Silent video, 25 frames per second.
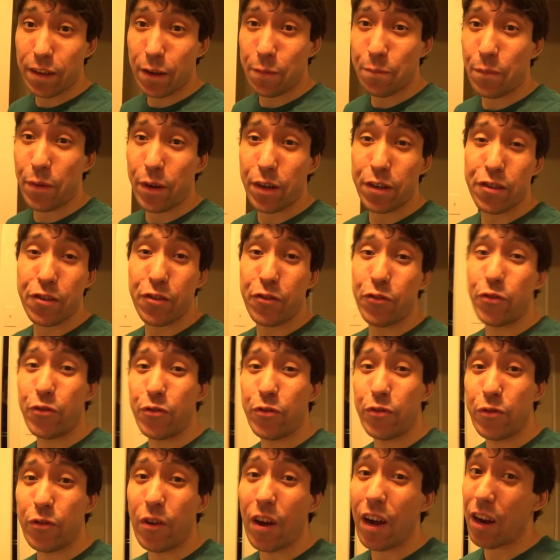compared
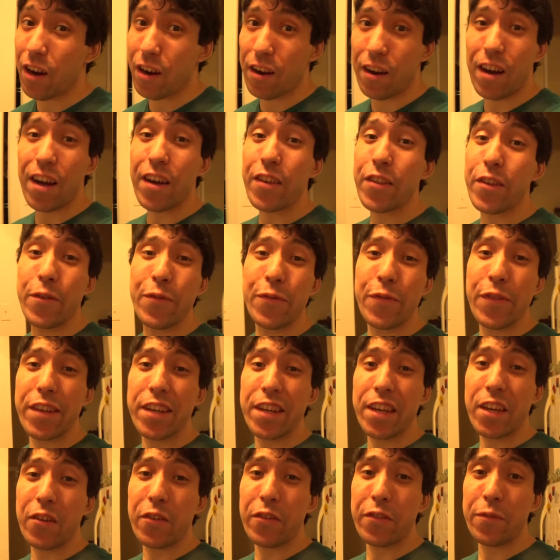to our other
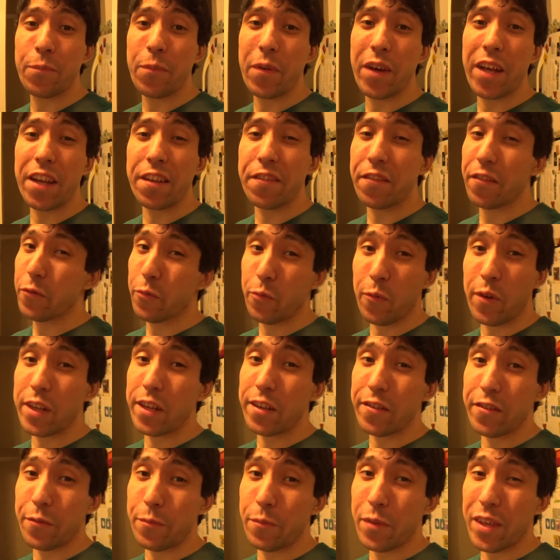videos, but I just
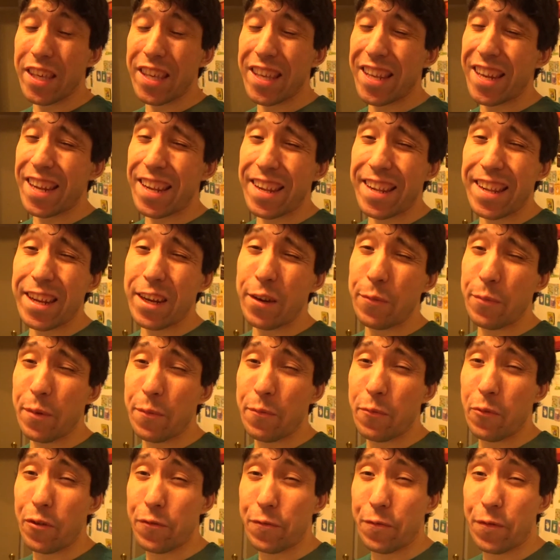wanted to make it a little
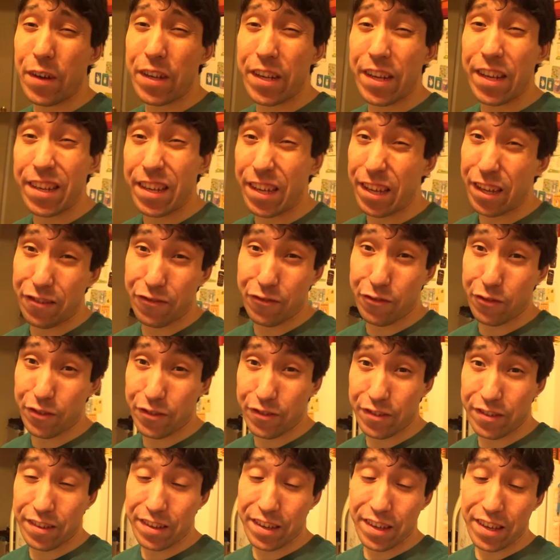bit more fun and
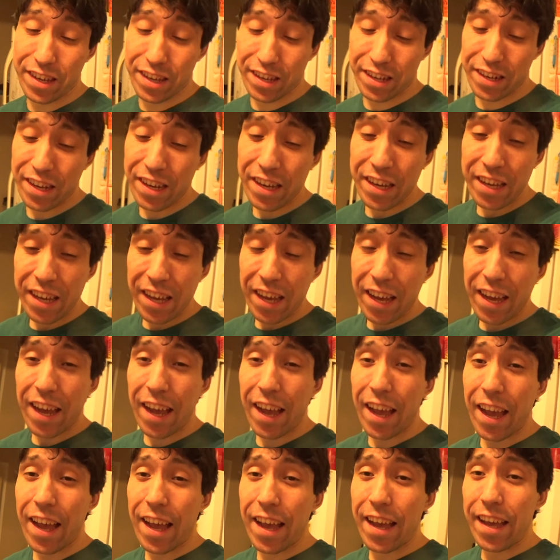interesting,
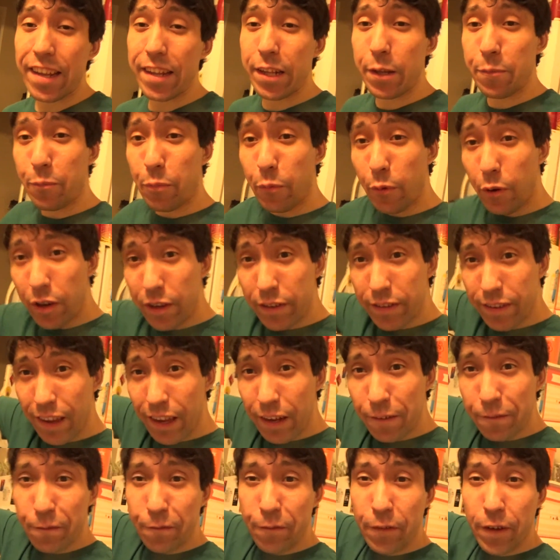and the boys
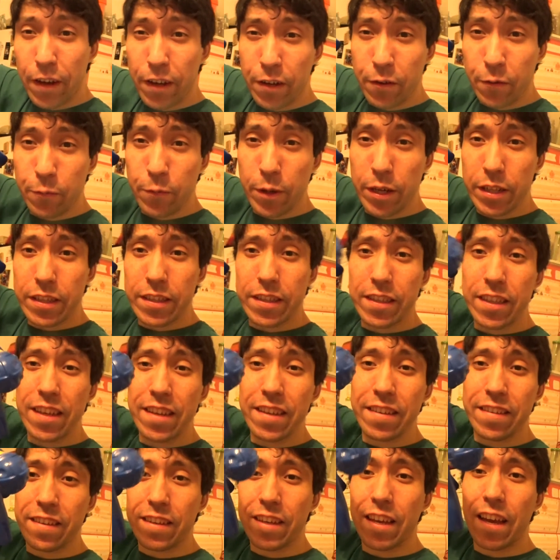had fun with
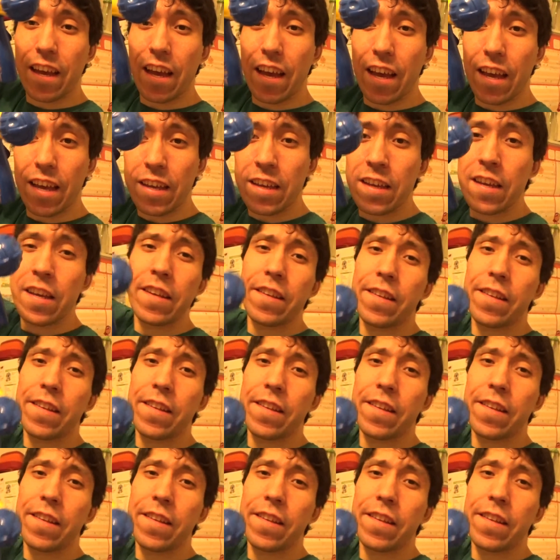this guy.